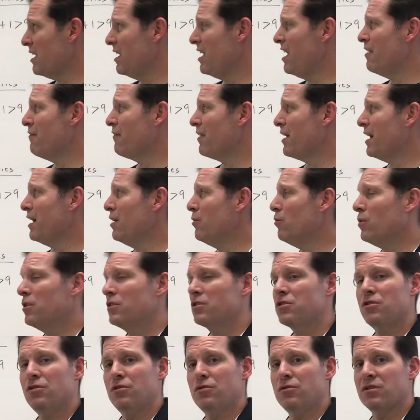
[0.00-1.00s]
if I
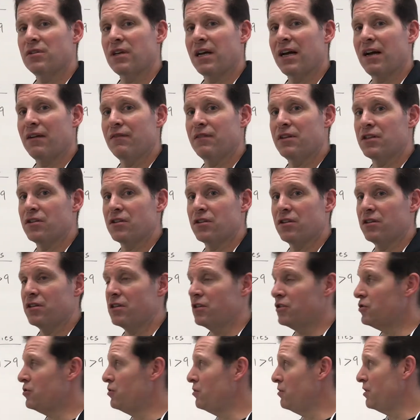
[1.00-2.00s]
want to solve this,
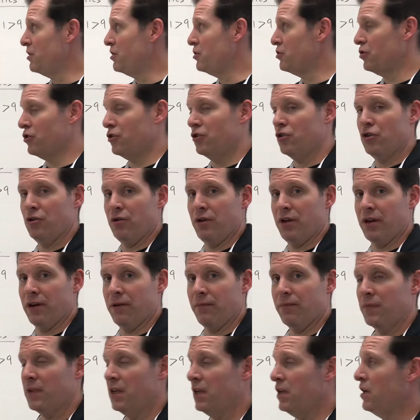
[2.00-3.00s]
there's 2 things you can do here.
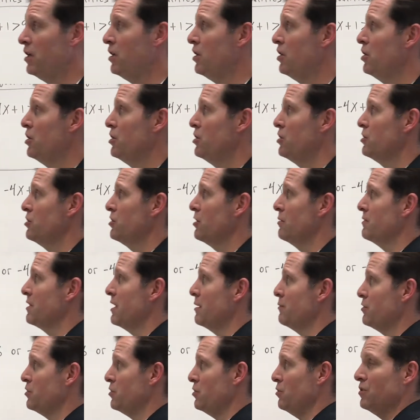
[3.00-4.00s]

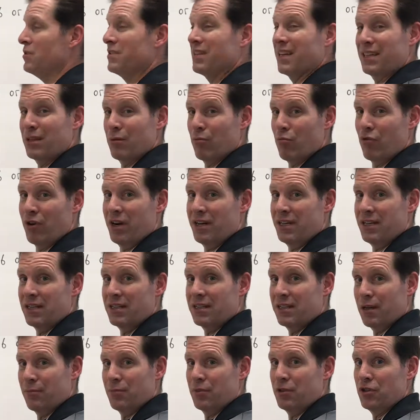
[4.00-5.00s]
Sometimes students like to break this
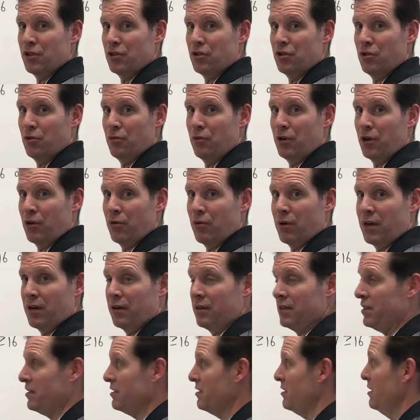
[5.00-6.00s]
up into 2
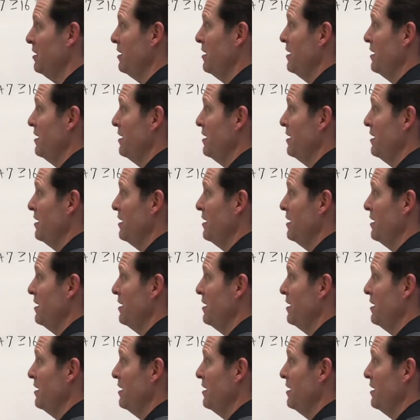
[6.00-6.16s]
inequalities.